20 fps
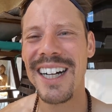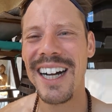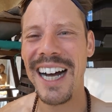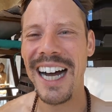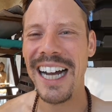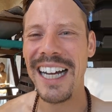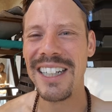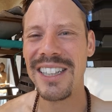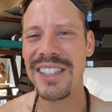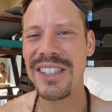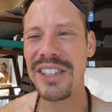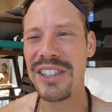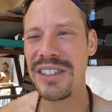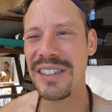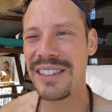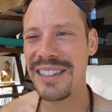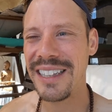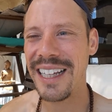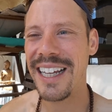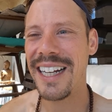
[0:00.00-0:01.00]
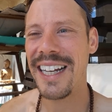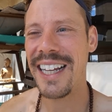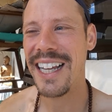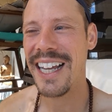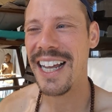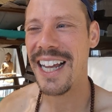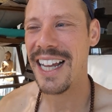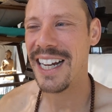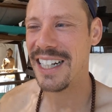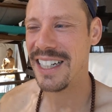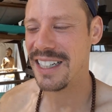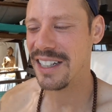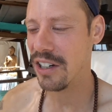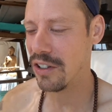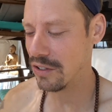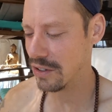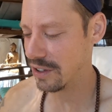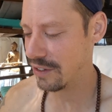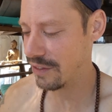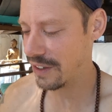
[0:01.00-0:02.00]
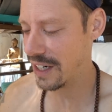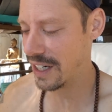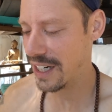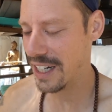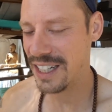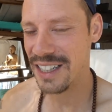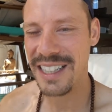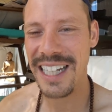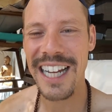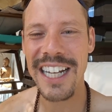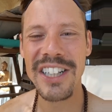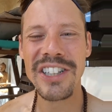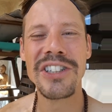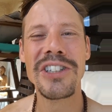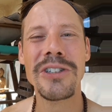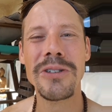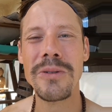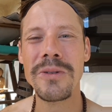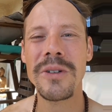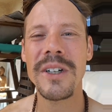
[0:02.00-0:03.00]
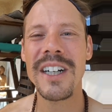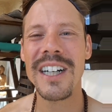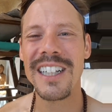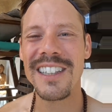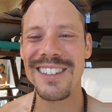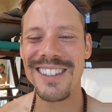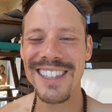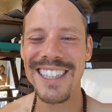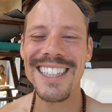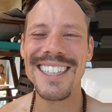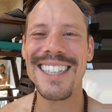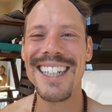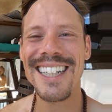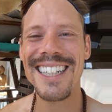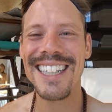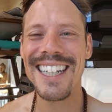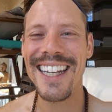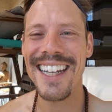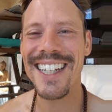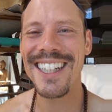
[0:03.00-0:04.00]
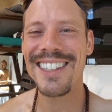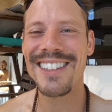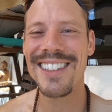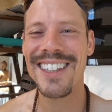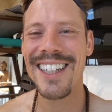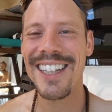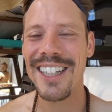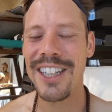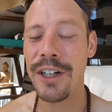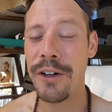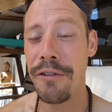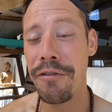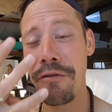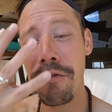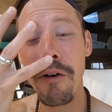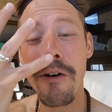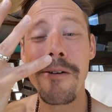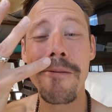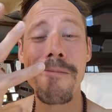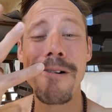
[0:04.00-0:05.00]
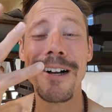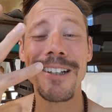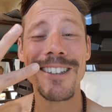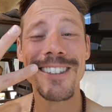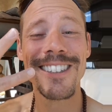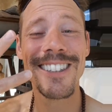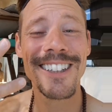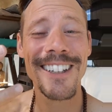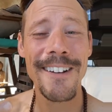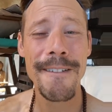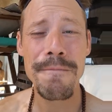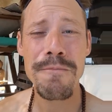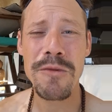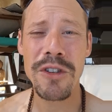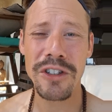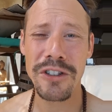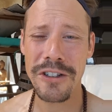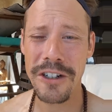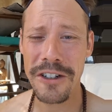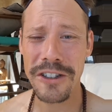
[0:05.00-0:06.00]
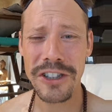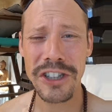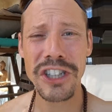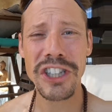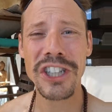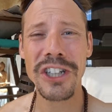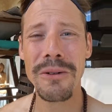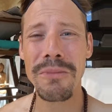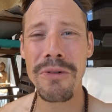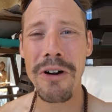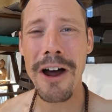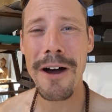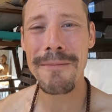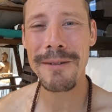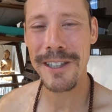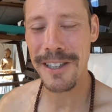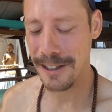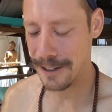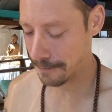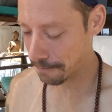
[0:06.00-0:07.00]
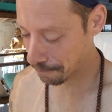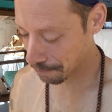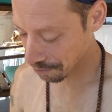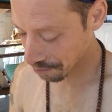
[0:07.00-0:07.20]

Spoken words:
to sit and cultivate and tend to a seed that takes, 4 months to start to show promise.